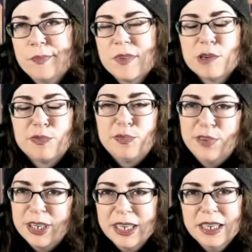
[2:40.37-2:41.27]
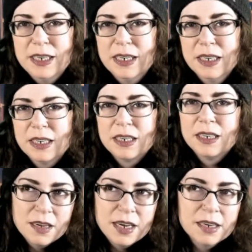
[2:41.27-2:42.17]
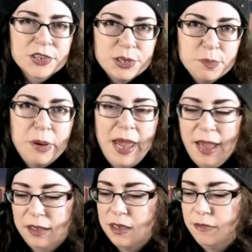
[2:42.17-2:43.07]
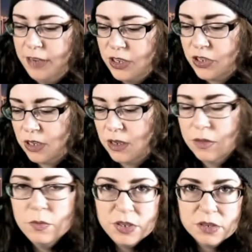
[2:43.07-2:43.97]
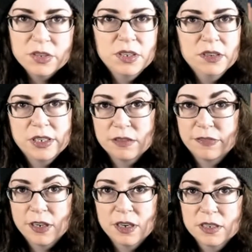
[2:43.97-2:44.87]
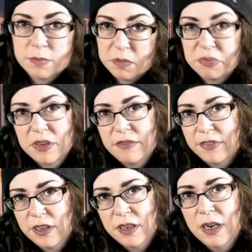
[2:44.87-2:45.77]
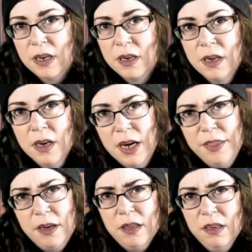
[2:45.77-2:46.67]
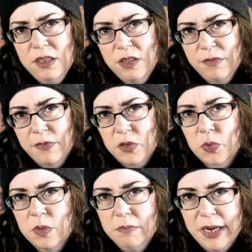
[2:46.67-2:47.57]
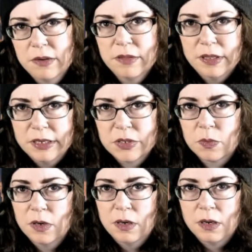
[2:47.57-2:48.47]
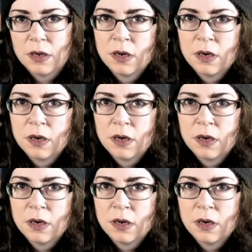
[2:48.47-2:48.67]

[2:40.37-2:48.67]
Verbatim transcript: fun action-packed adventure, the Witcher series so far has been pretty fun. I think I liked the first one better than this one.